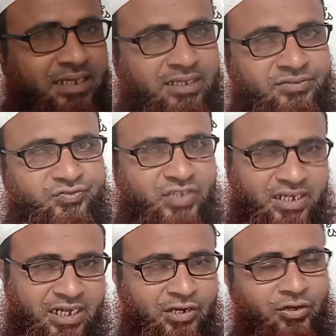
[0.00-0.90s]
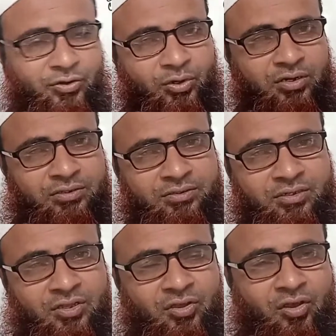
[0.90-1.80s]
the general rule
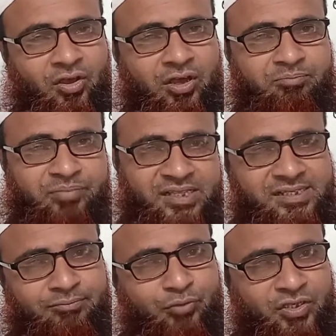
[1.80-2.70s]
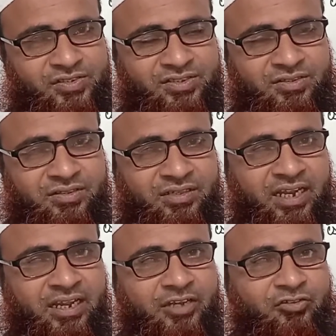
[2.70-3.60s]
of passive voice.
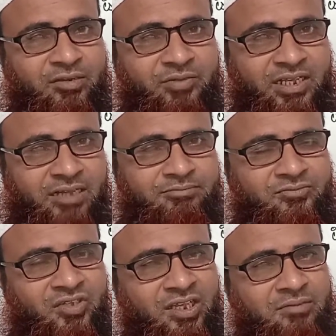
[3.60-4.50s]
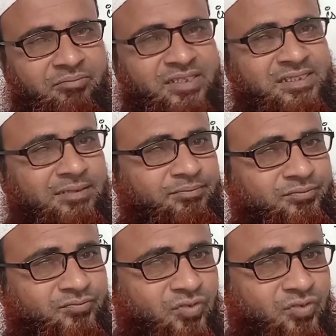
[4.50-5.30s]
Then it will become passive.